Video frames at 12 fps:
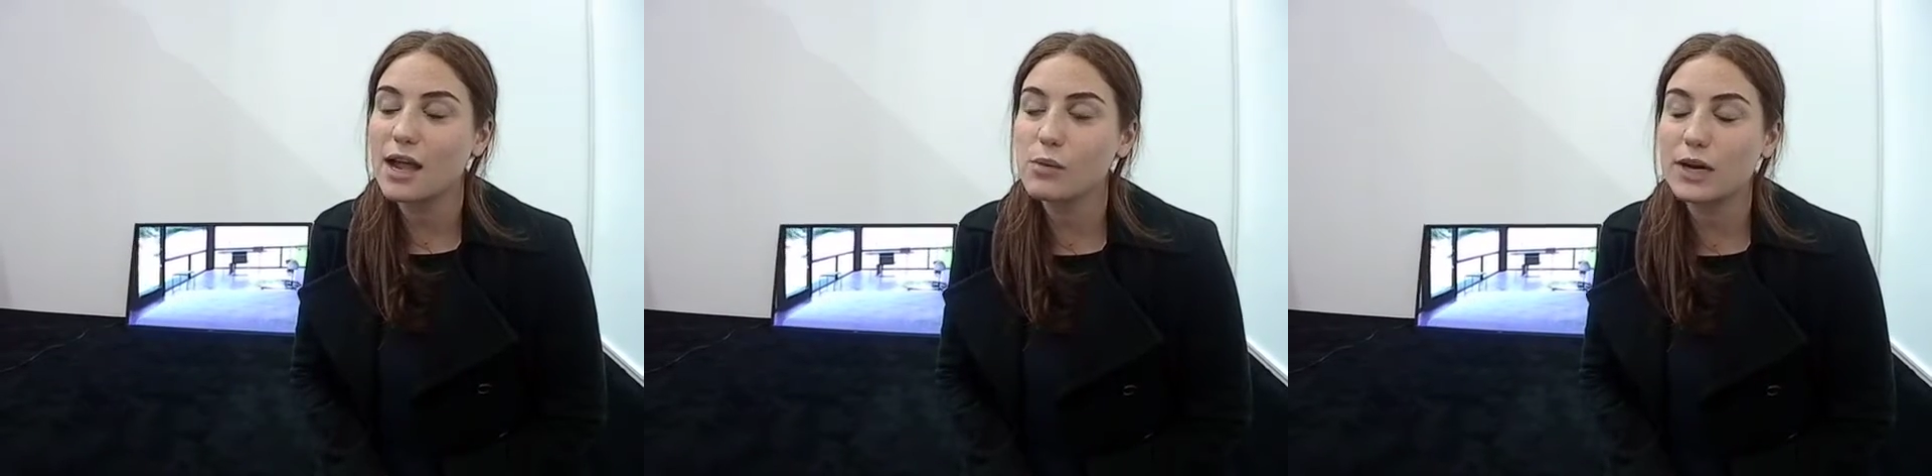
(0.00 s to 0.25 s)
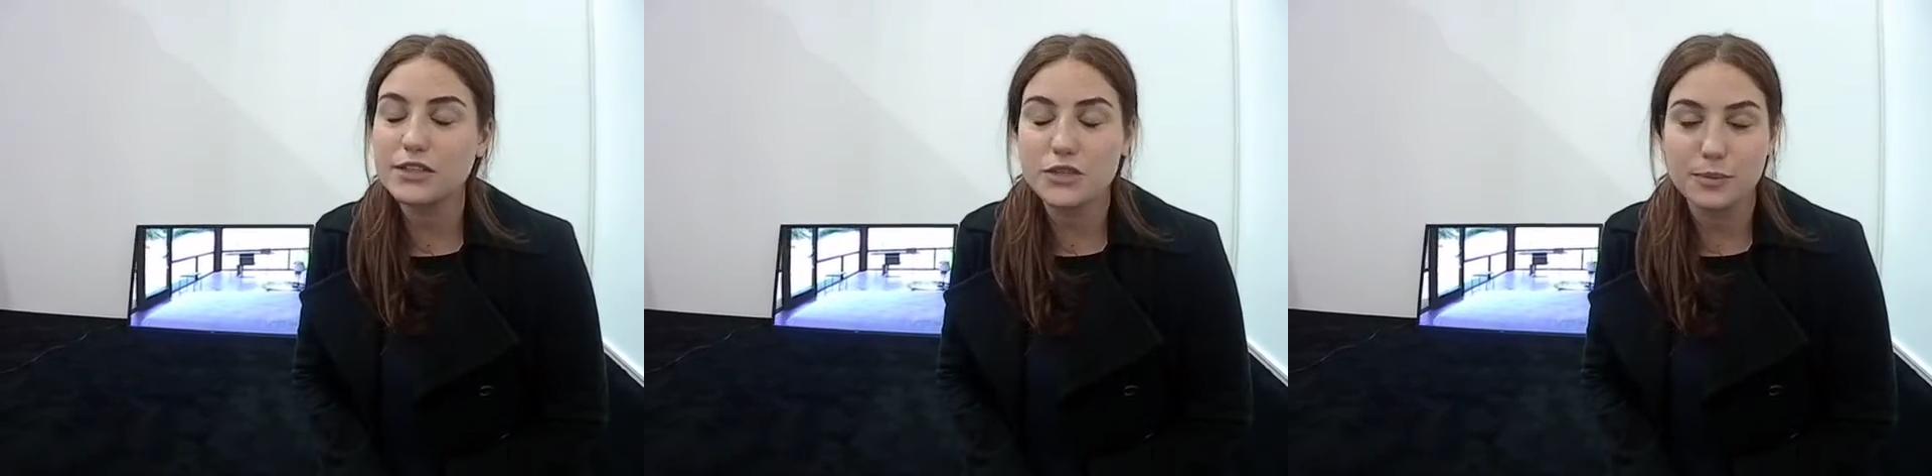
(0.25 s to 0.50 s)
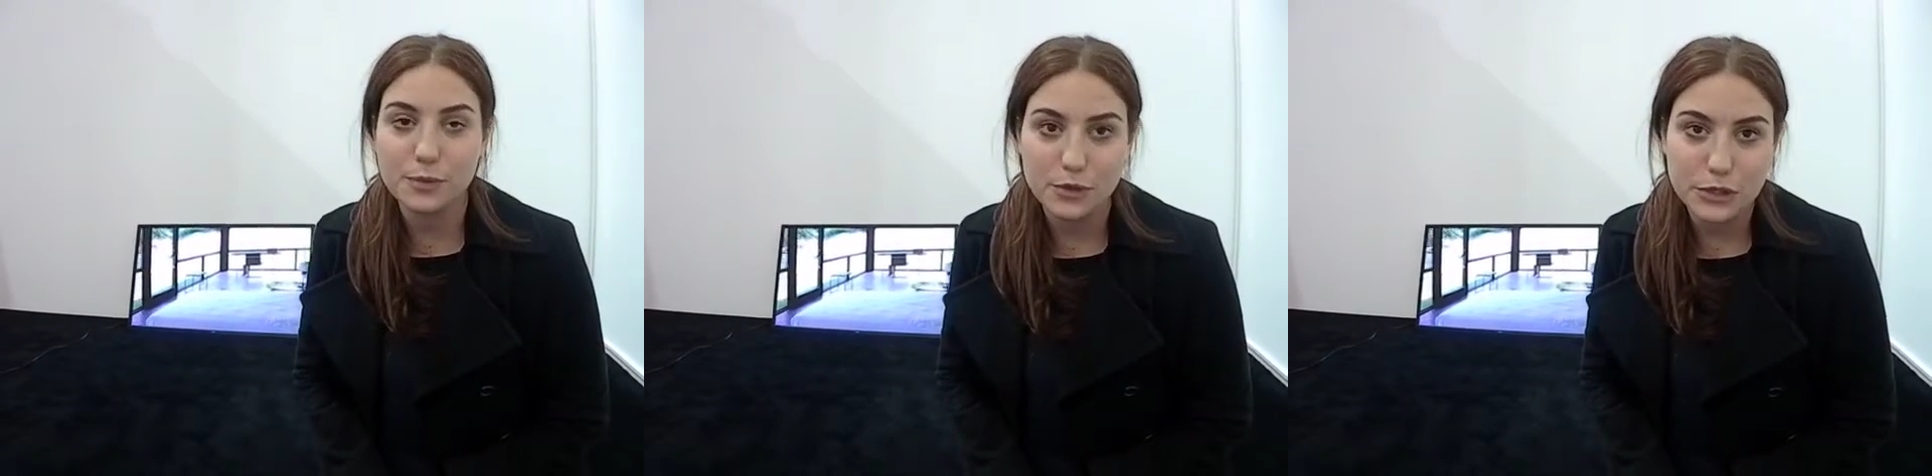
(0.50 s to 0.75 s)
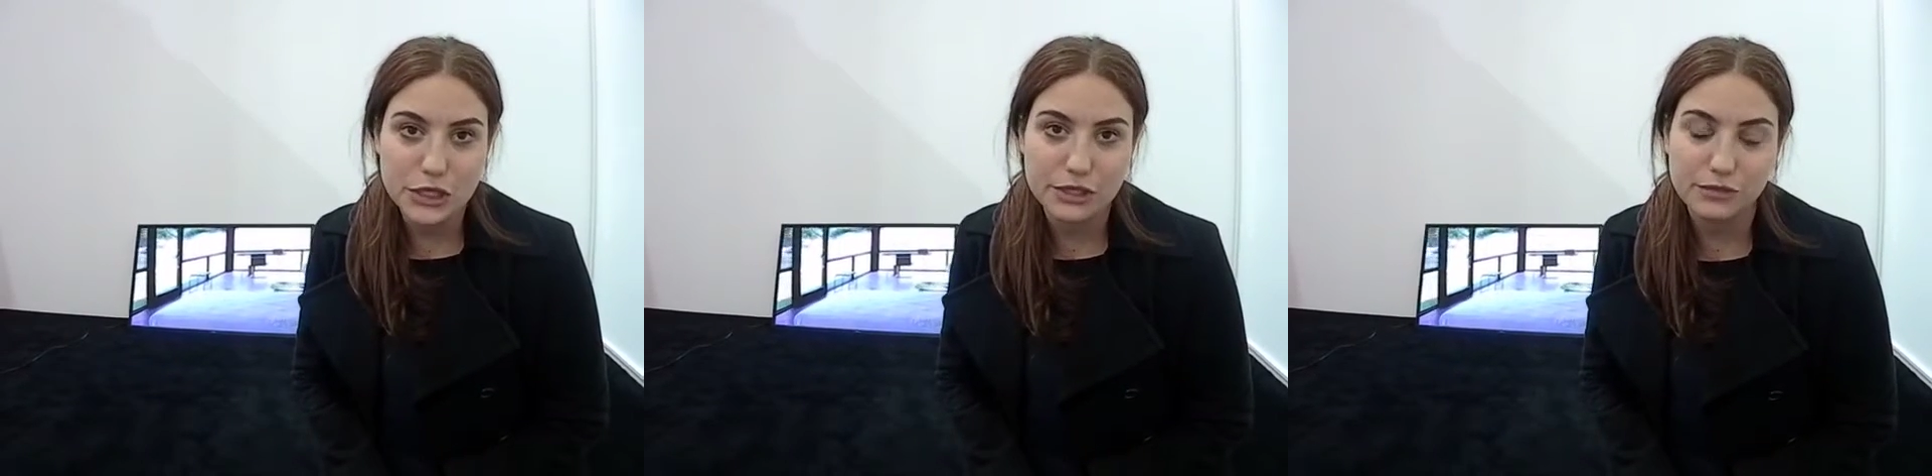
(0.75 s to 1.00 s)
I wanted to
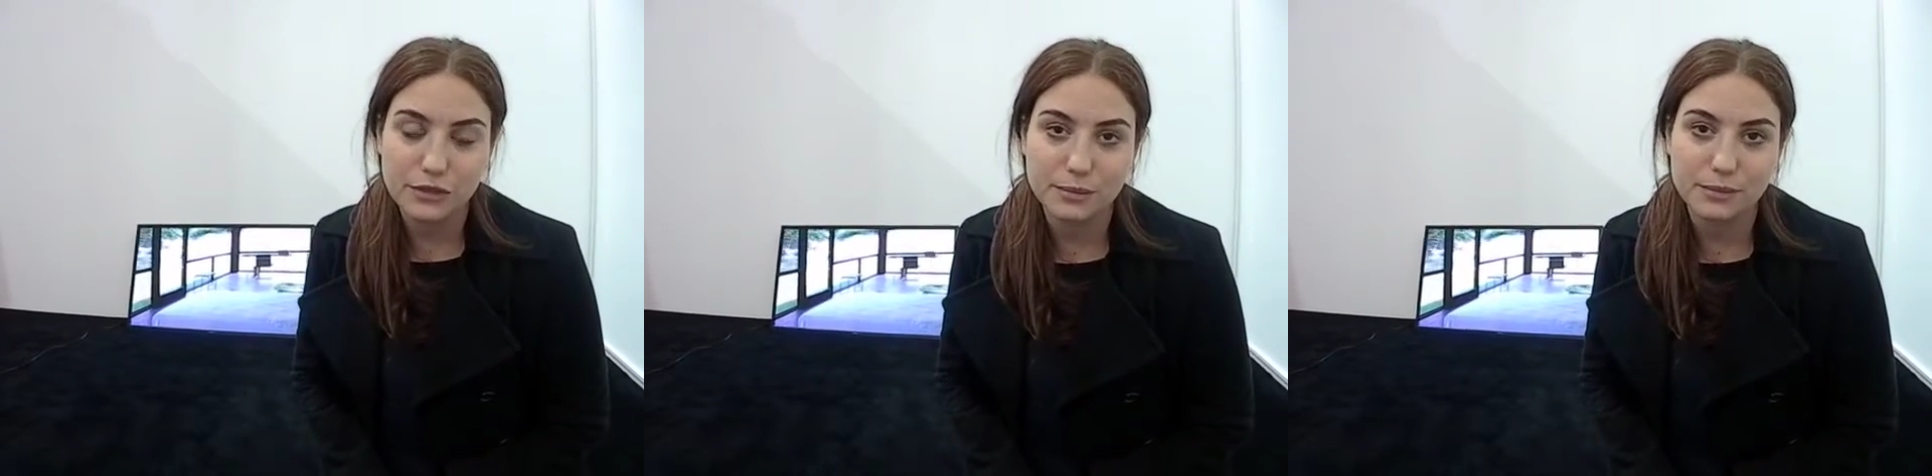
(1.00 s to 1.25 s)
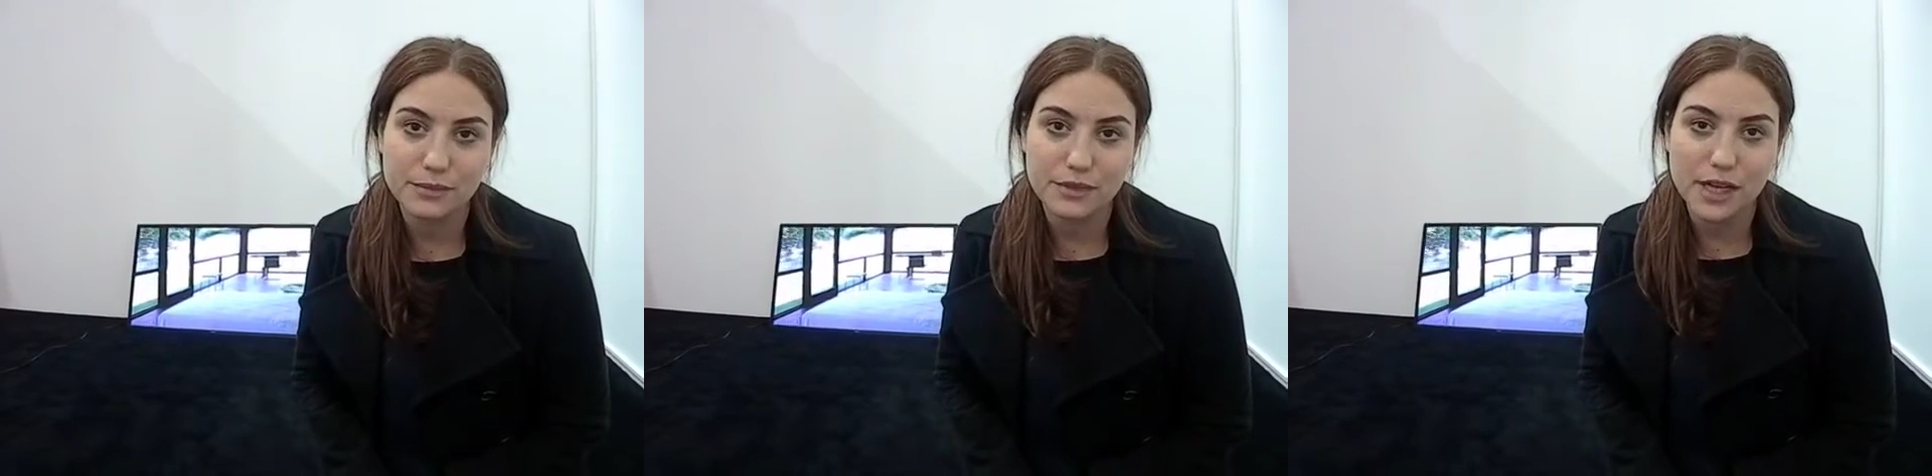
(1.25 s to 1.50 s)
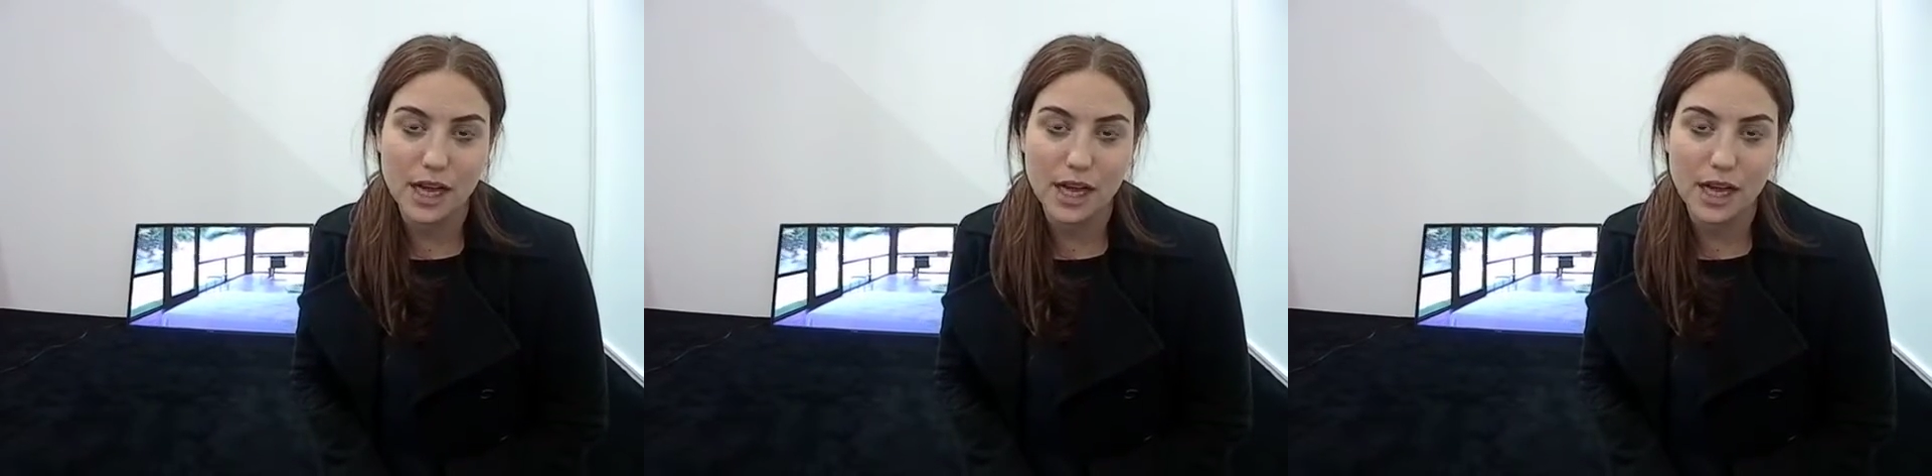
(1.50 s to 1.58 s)
approach it from